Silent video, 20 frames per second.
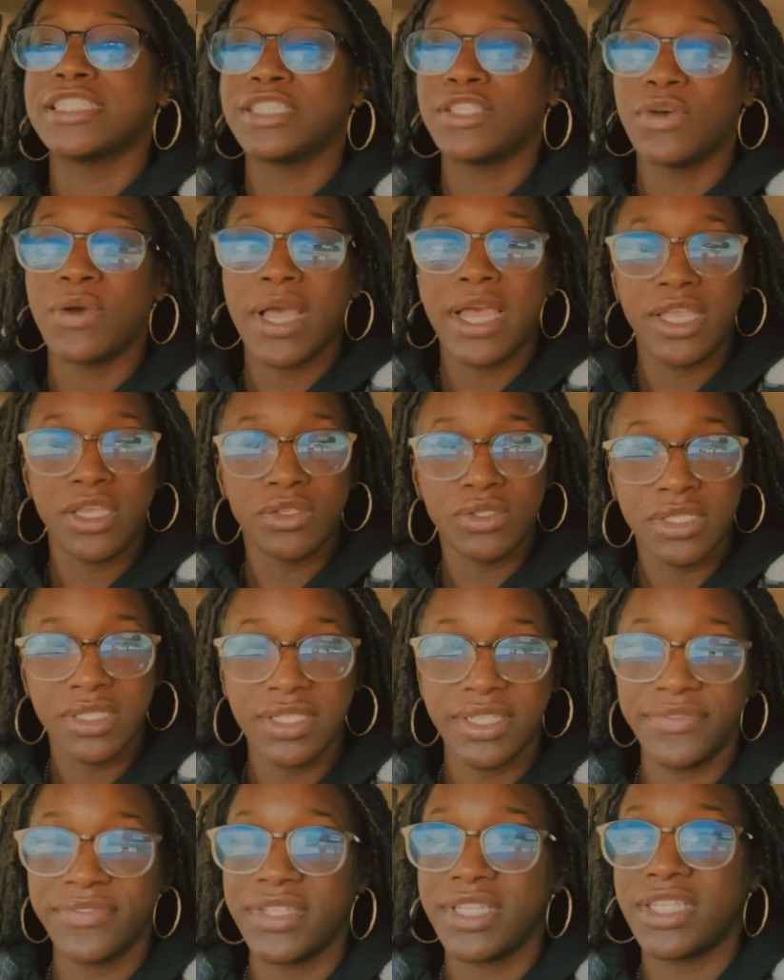So I used to
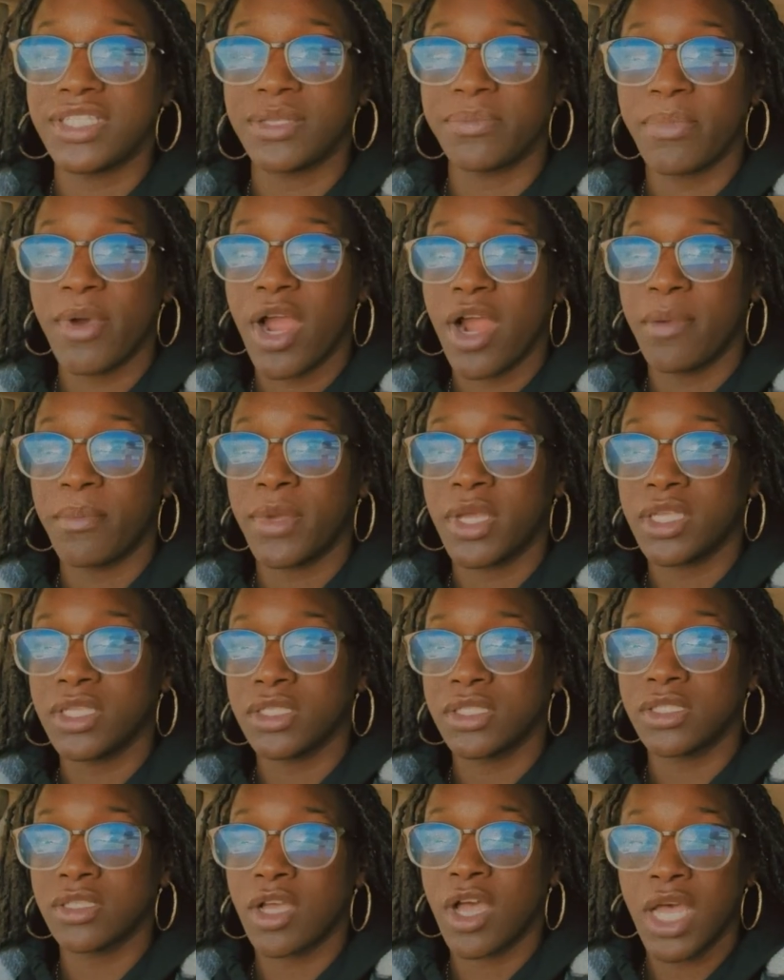live in these
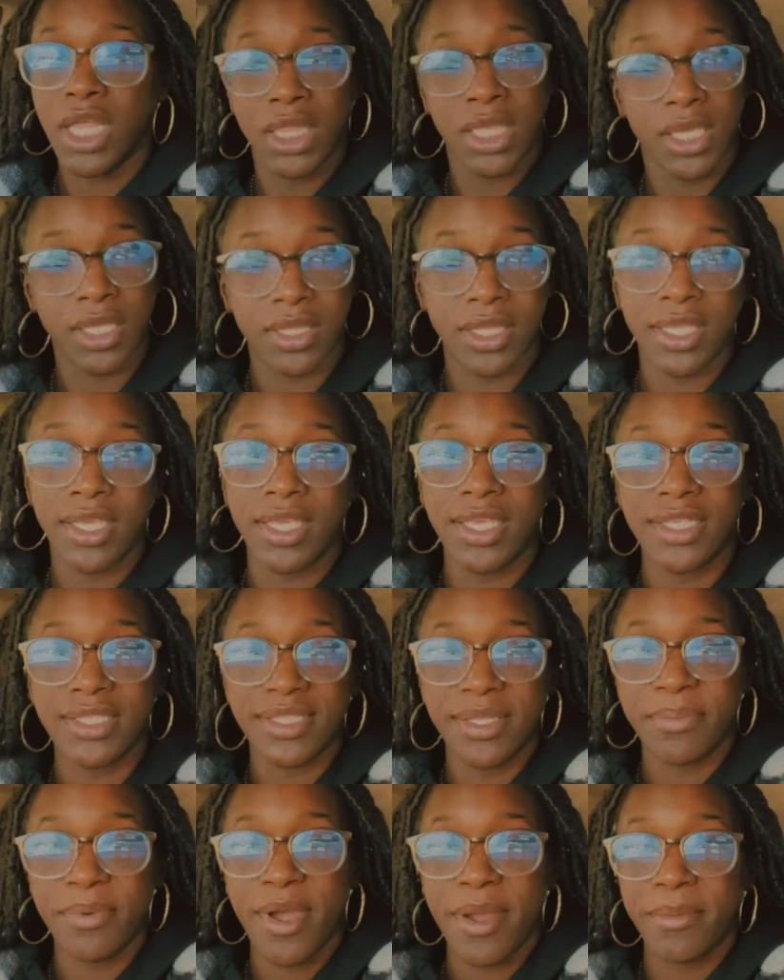apartments called the Think
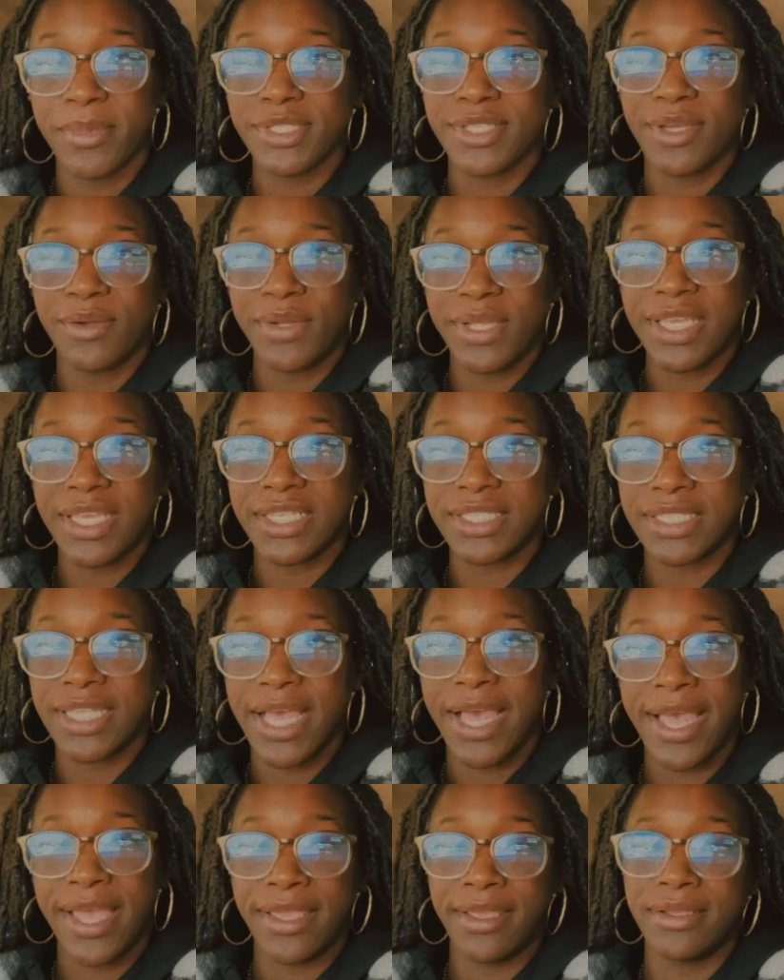East Apartments on the east
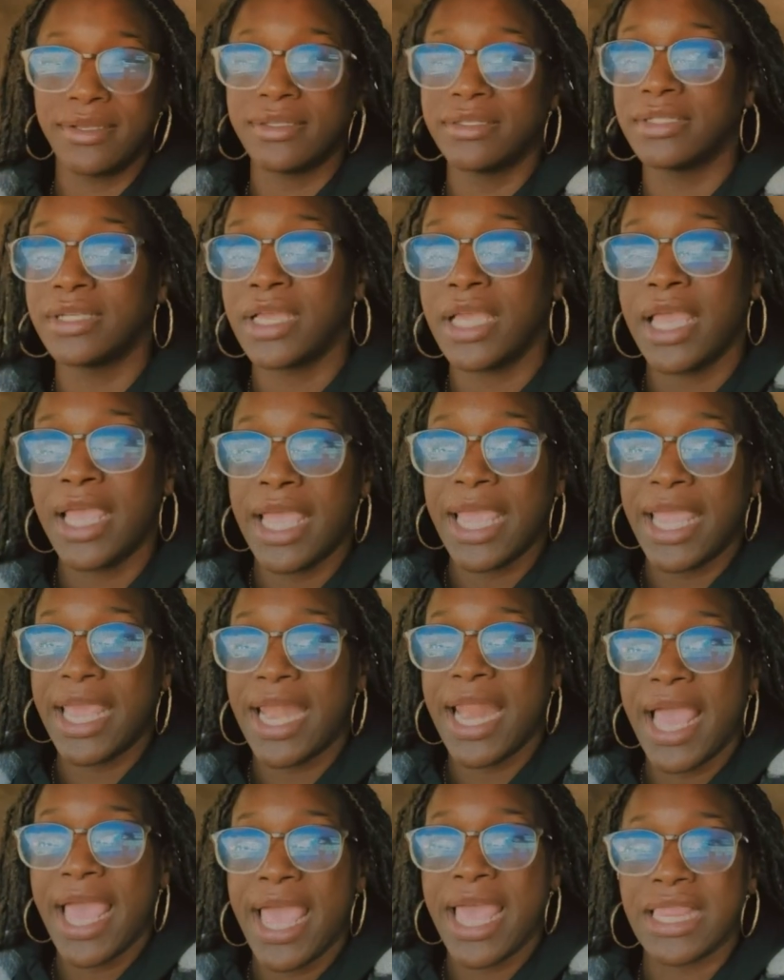side.
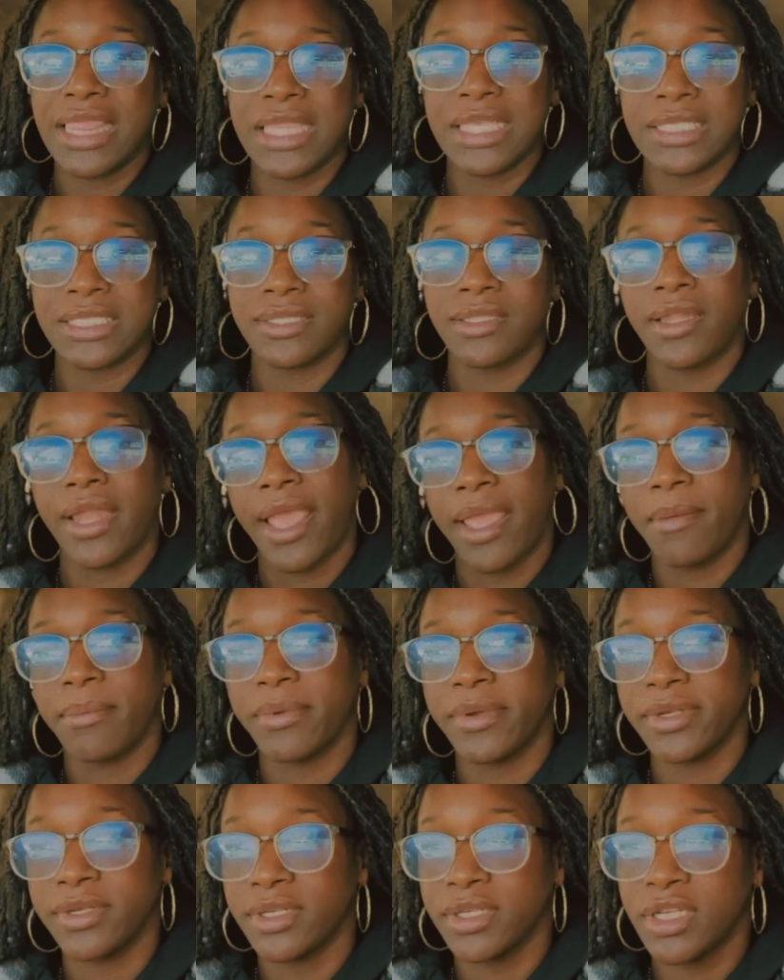And I had this
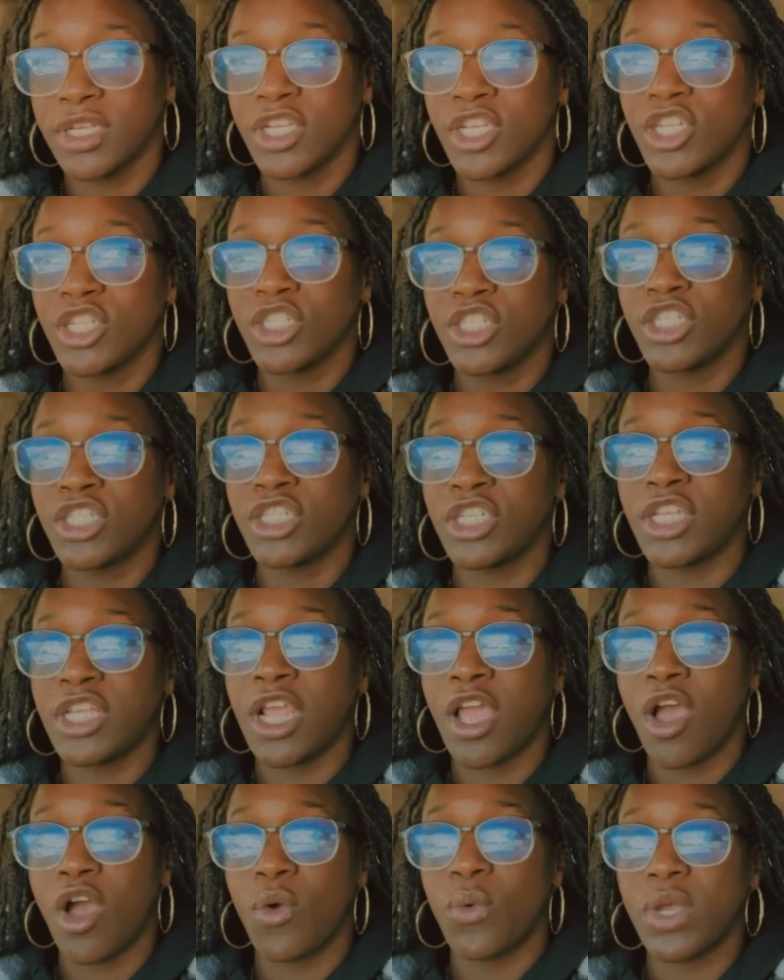neighbor. She
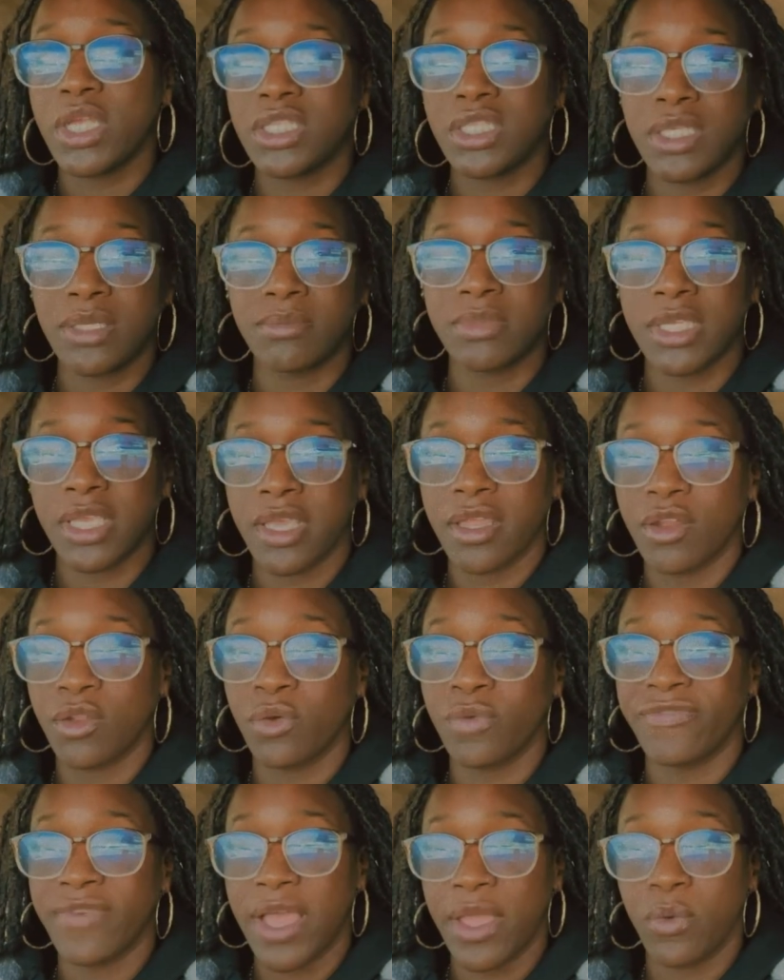always seemed to get in
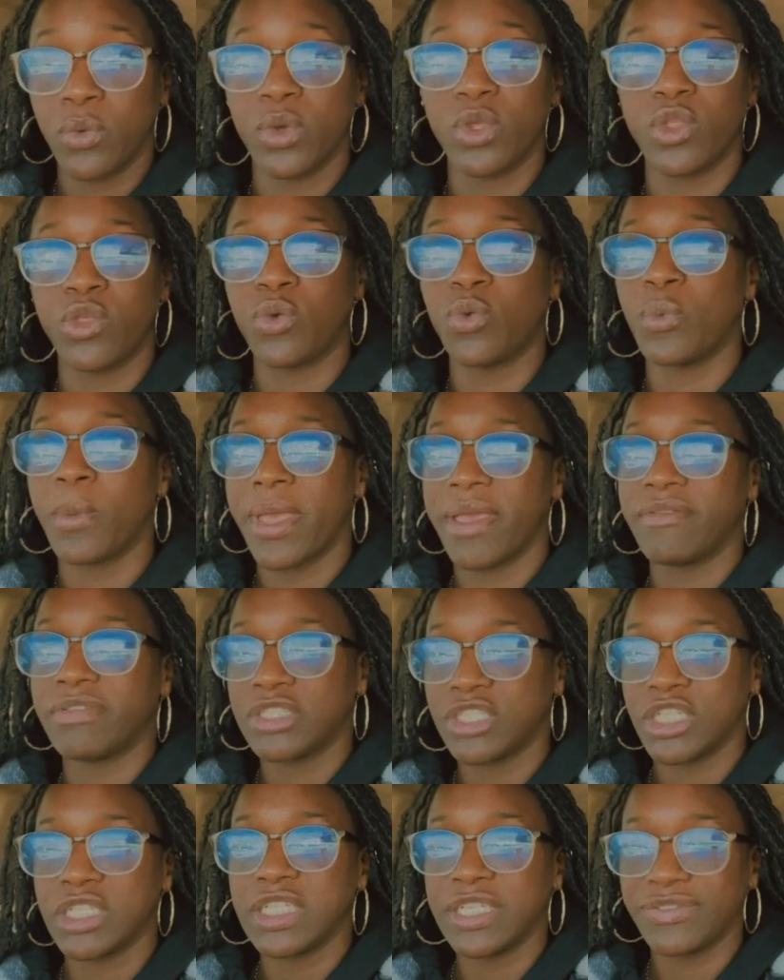a fight with
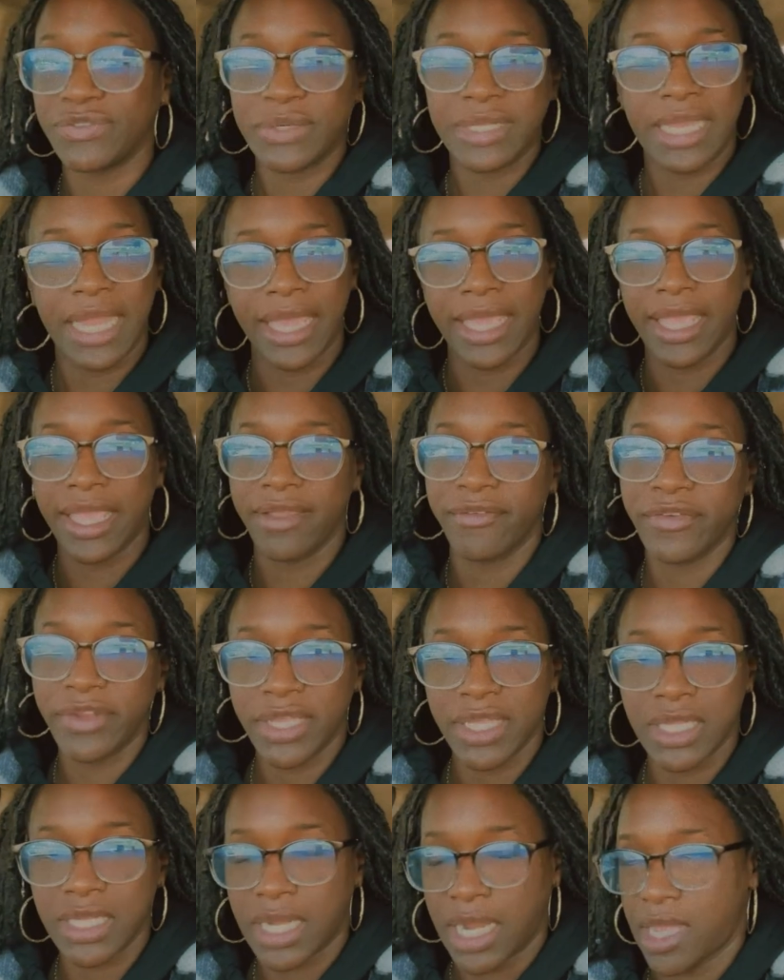whomever she lived with. Like
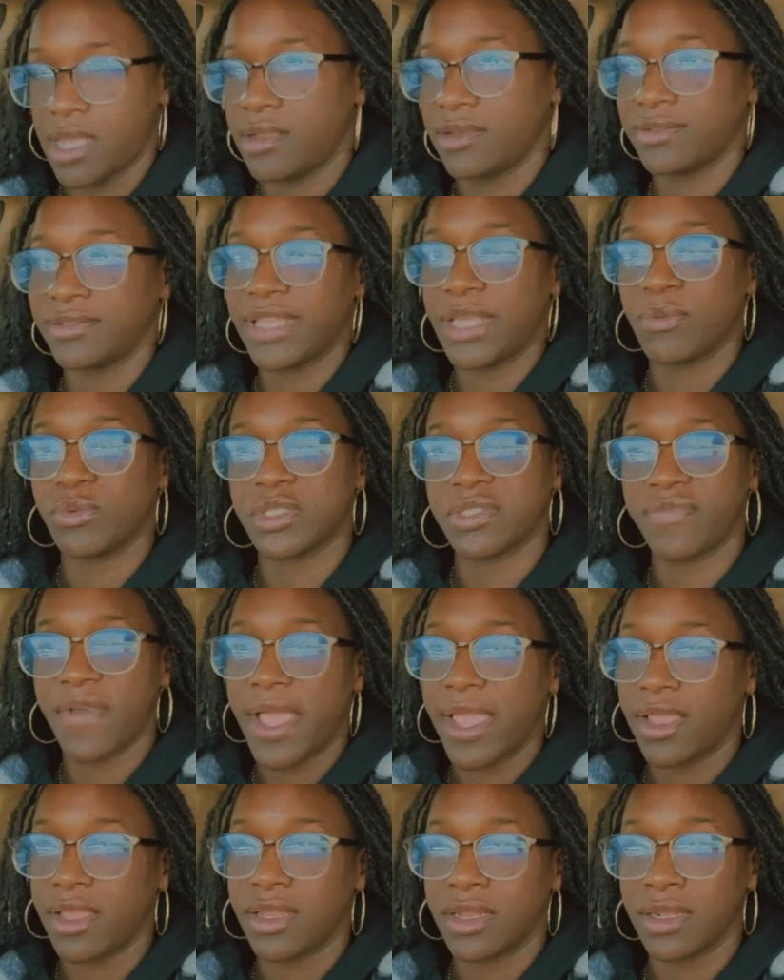every other night, they was
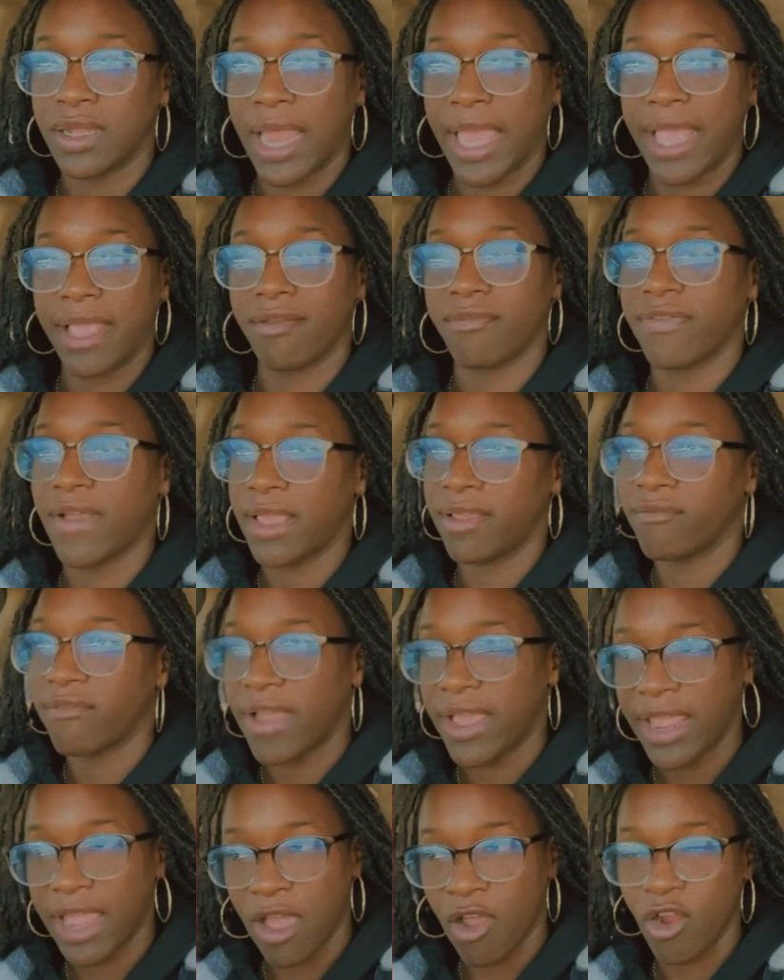fighting, like fighting
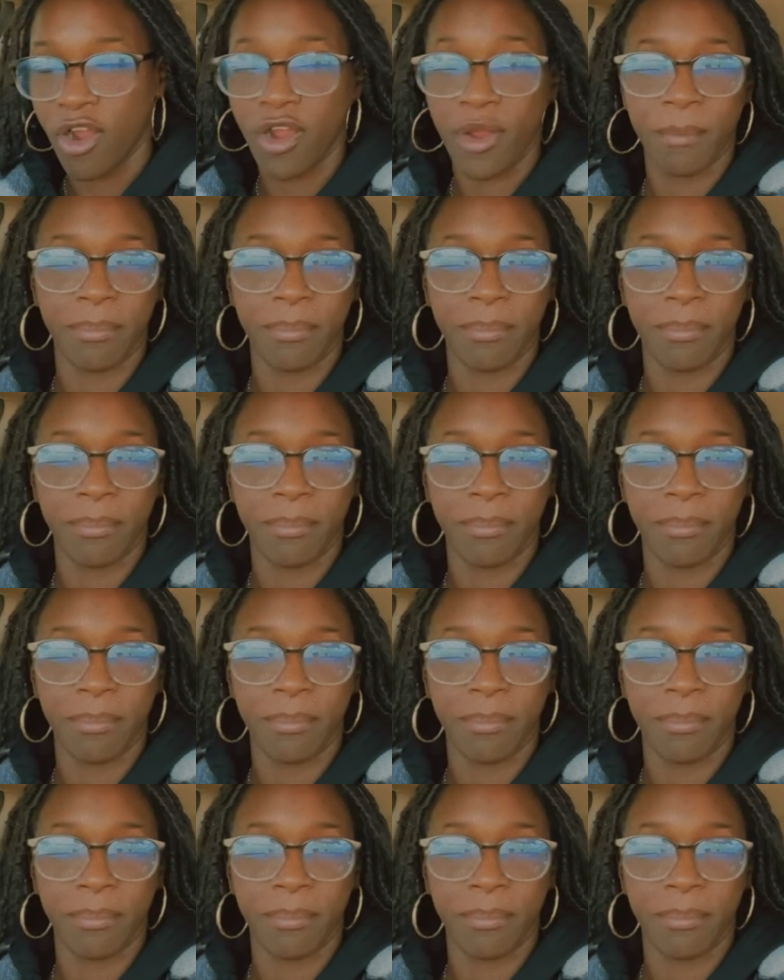hard,